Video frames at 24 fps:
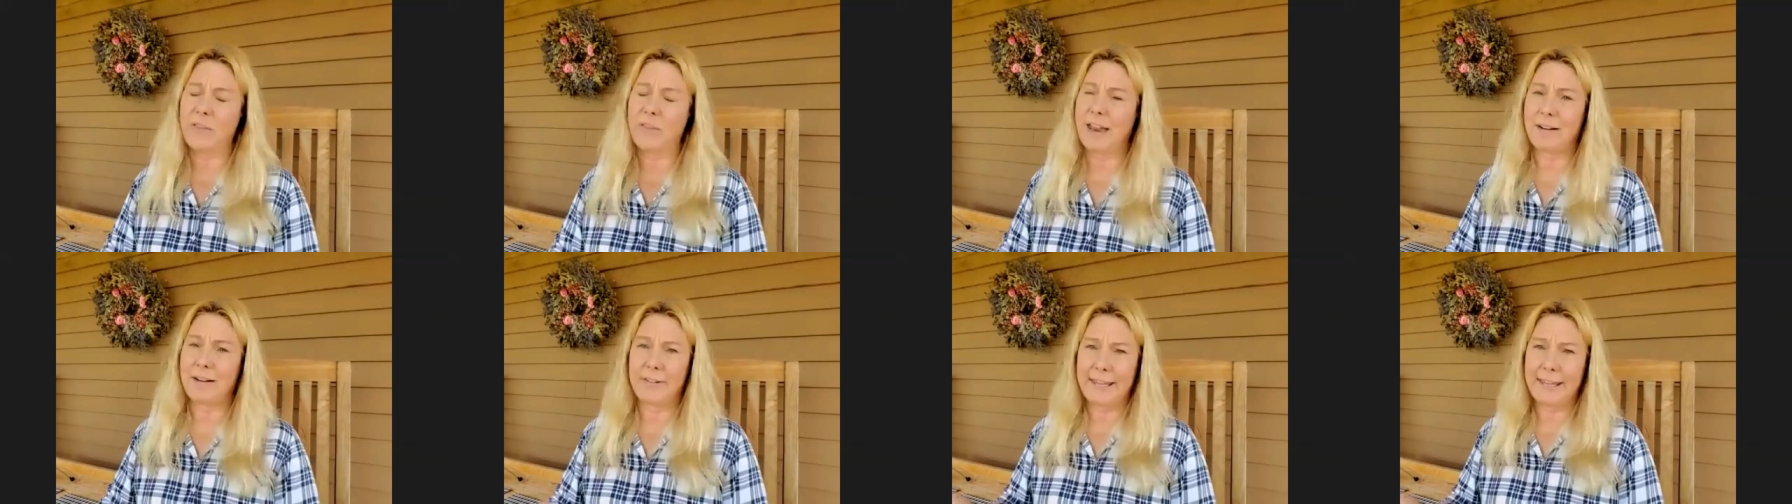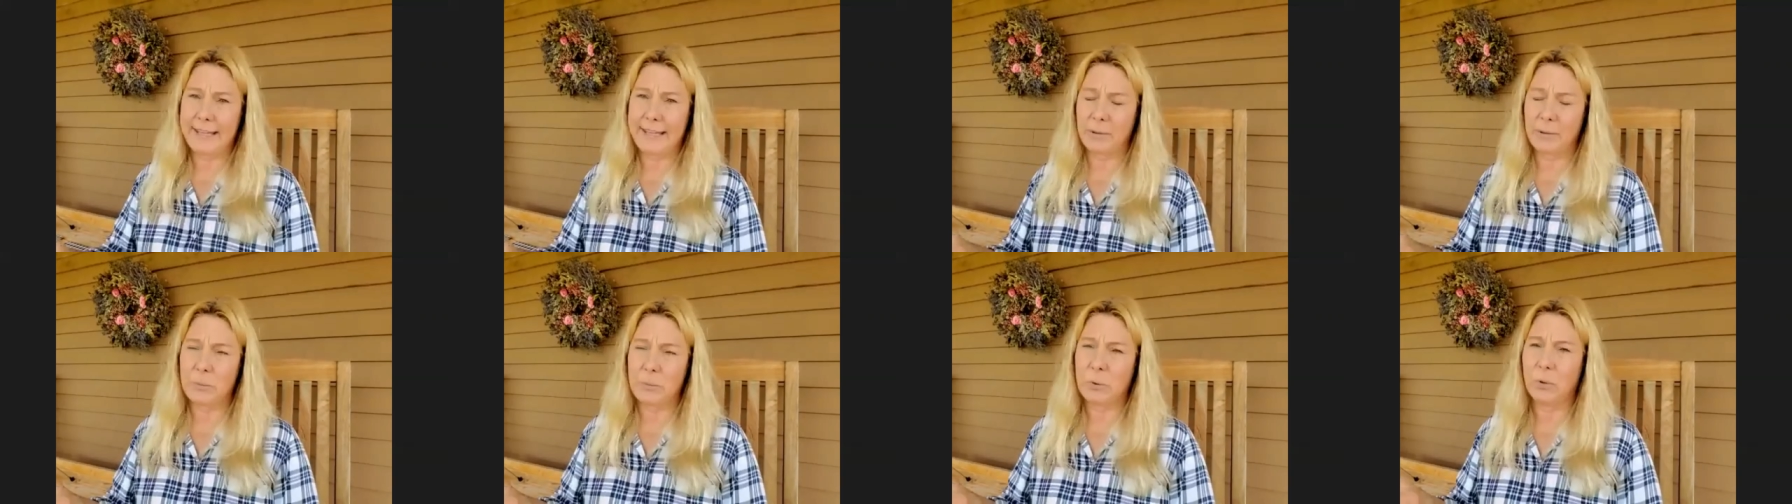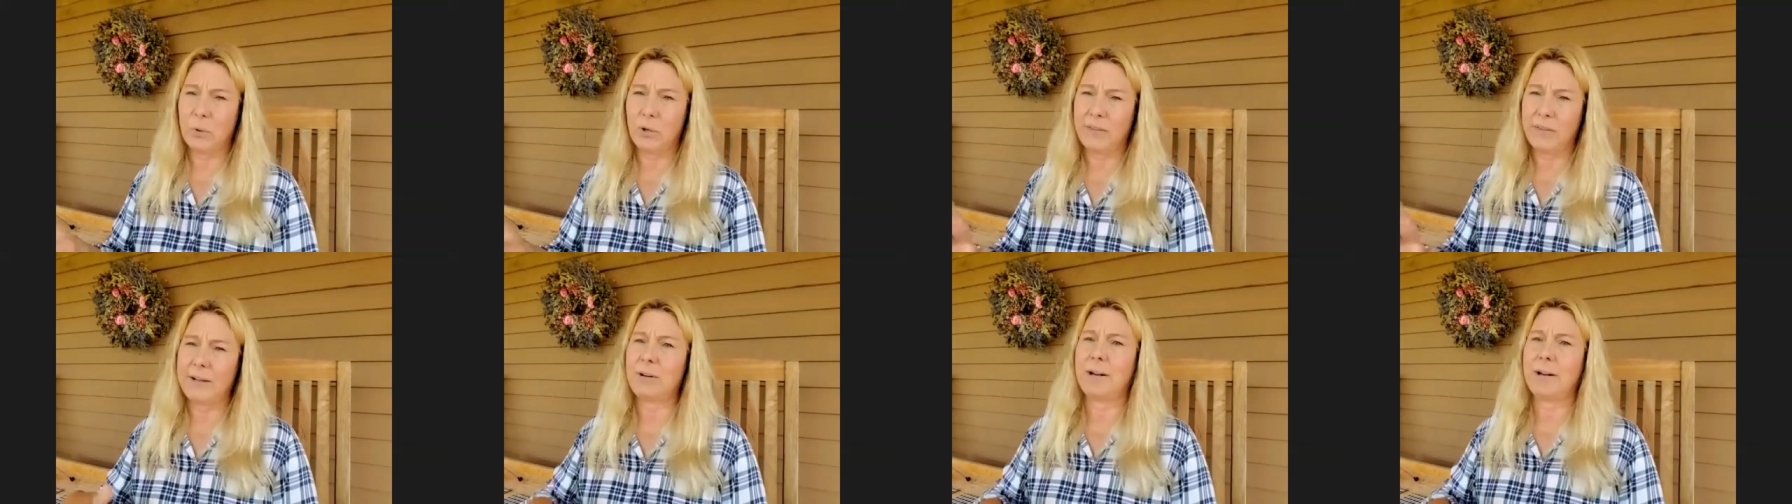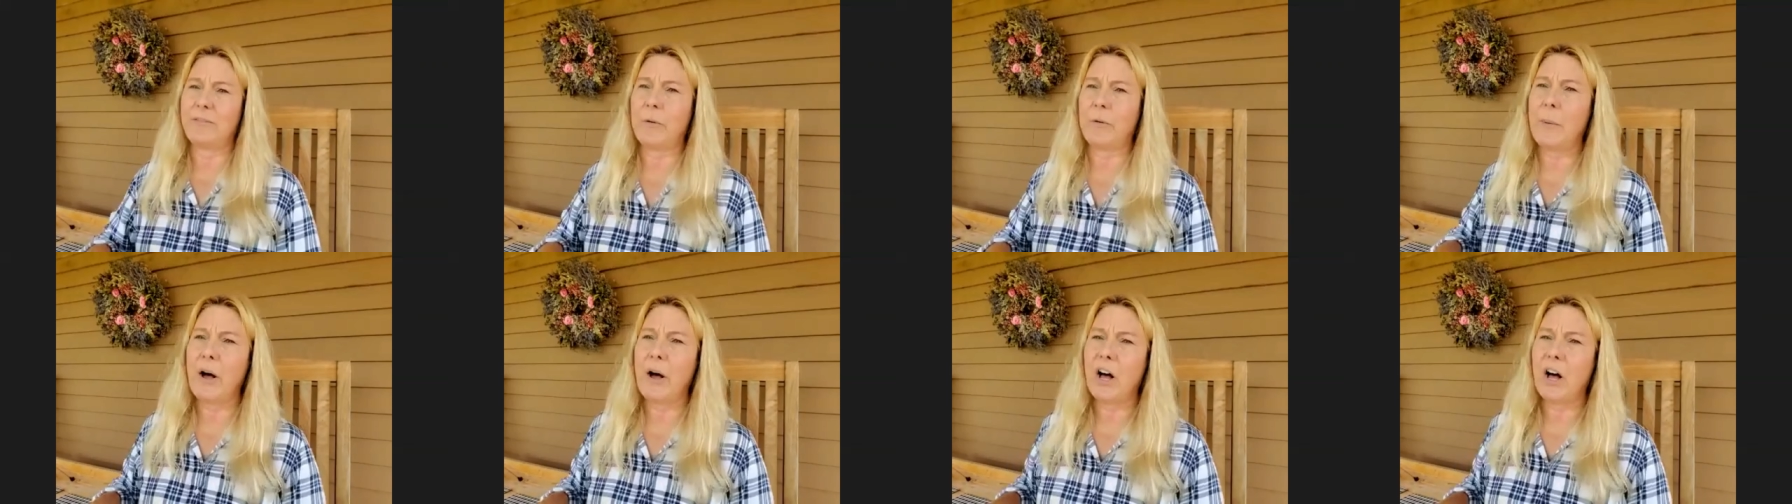They have a kiddie pool. They don't
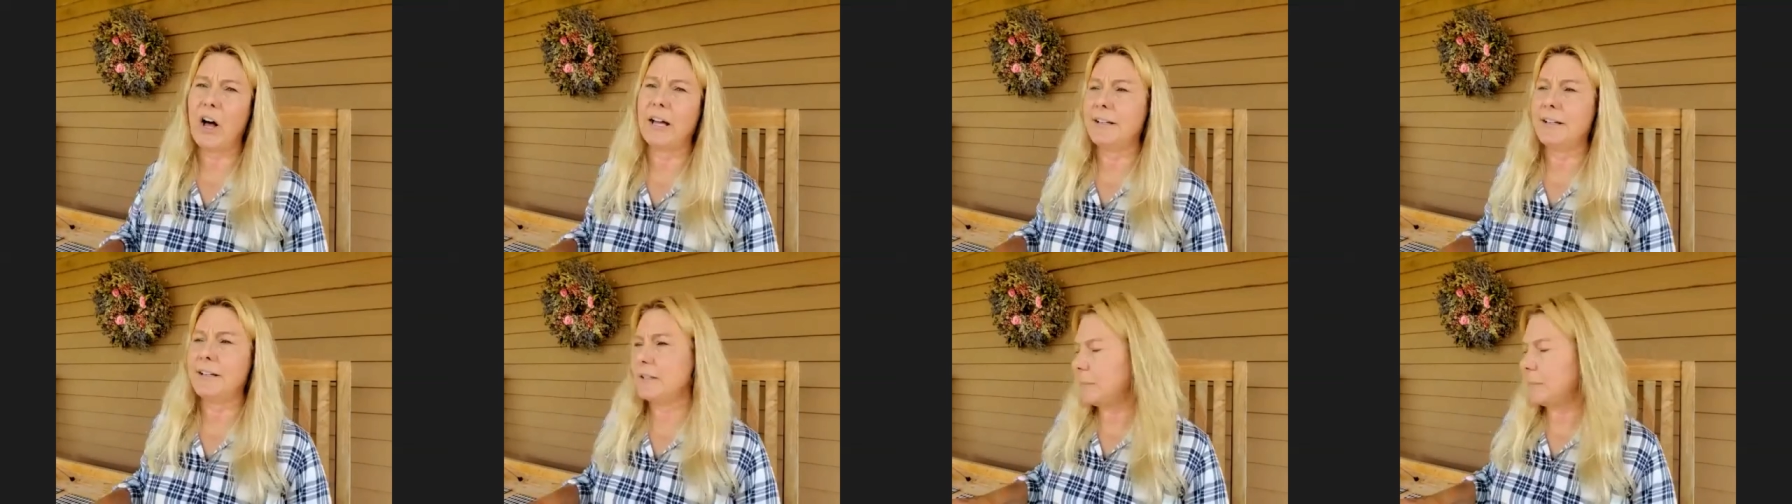have a pond,